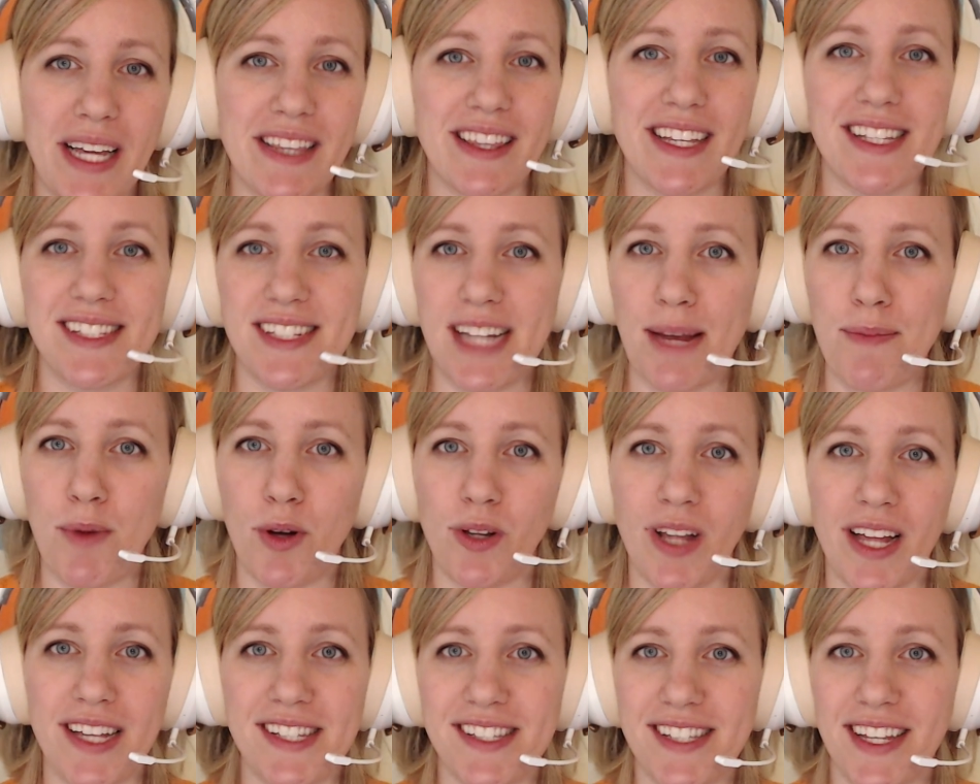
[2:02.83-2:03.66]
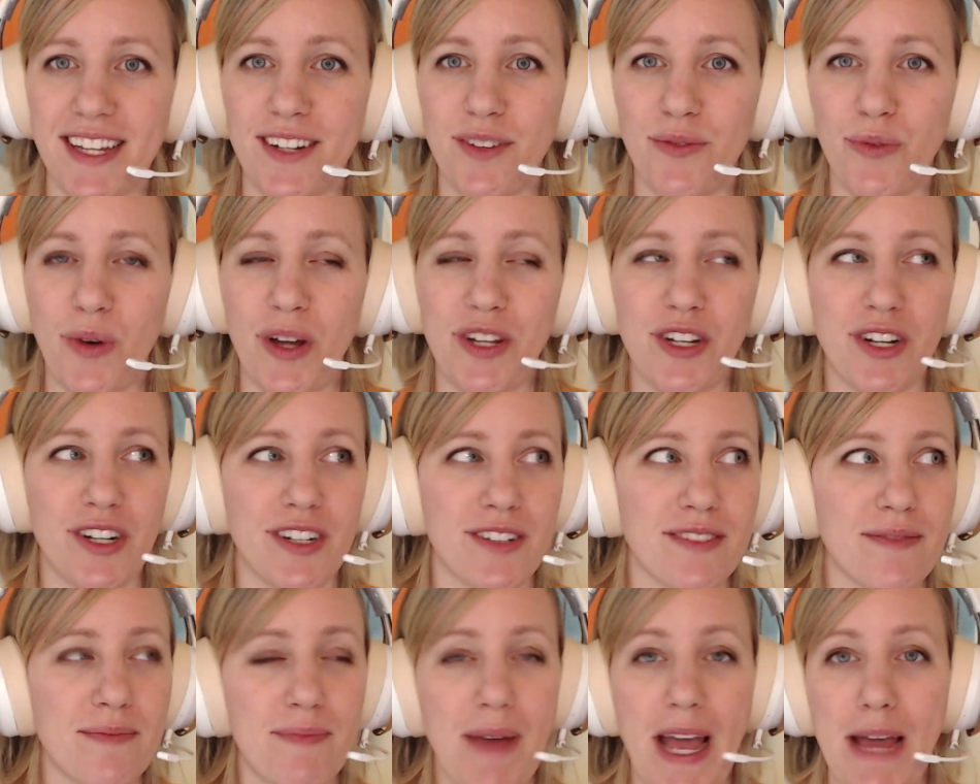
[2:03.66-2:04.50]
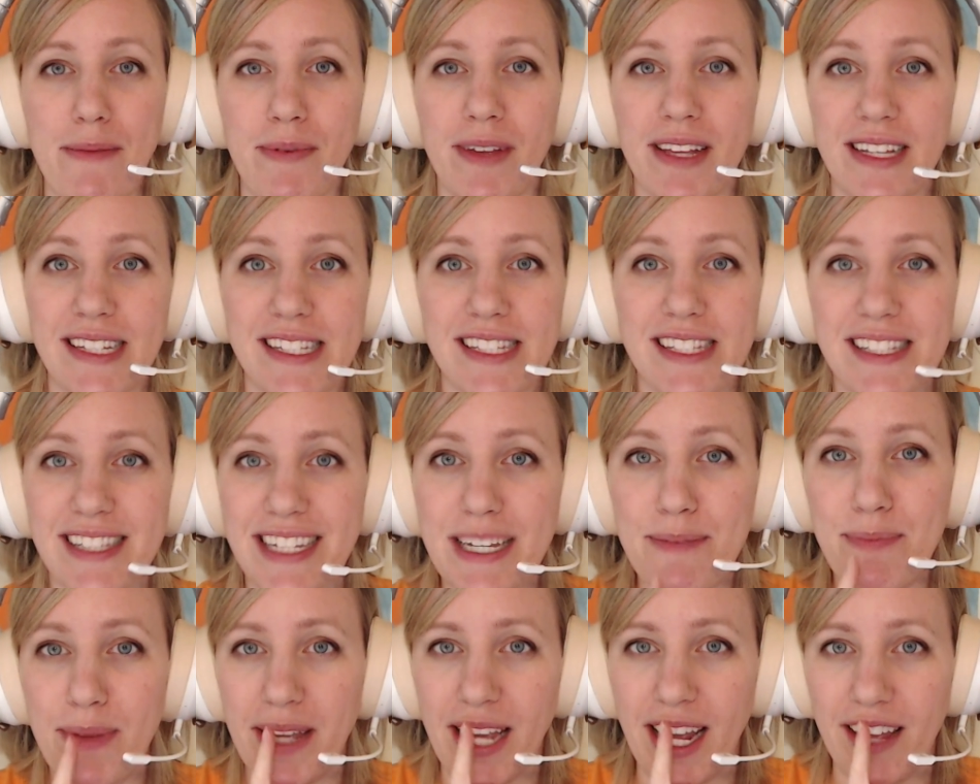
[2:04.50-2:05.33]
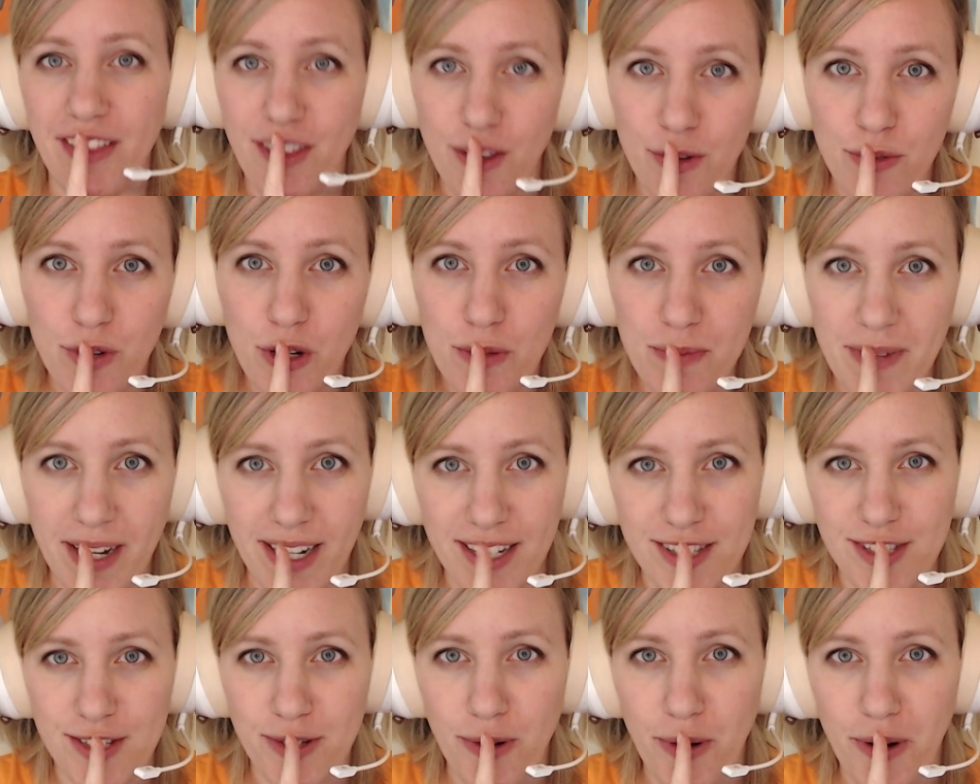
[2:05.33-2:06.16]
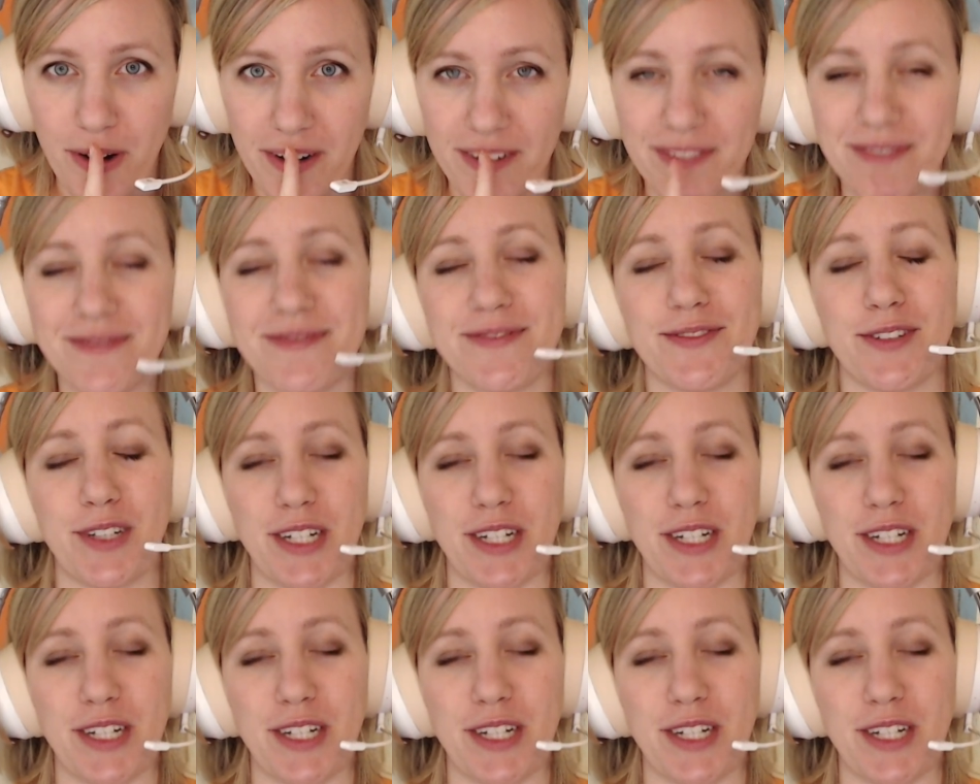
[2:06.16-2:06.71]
this demo lesson when your baby is sleeping in the room next door, for